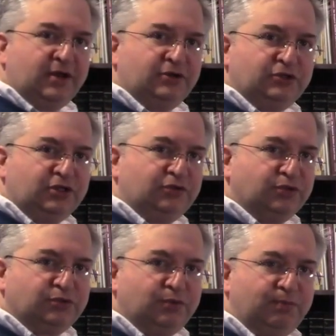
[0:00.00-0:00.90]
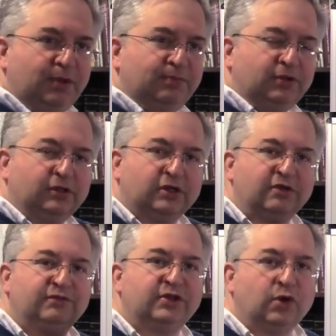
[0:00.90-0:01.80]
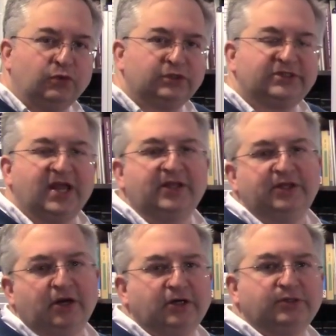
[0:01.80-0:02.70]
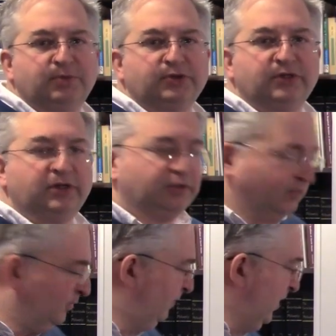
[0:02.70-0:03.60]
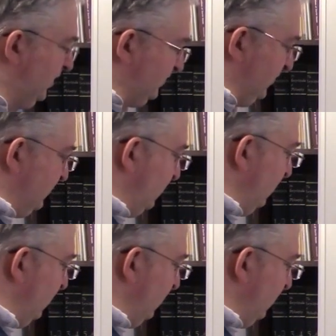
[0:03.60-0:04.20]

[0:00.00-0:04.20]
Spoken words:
I usually do this with people, looking for the oldest and the youngest person in the room. So this is a little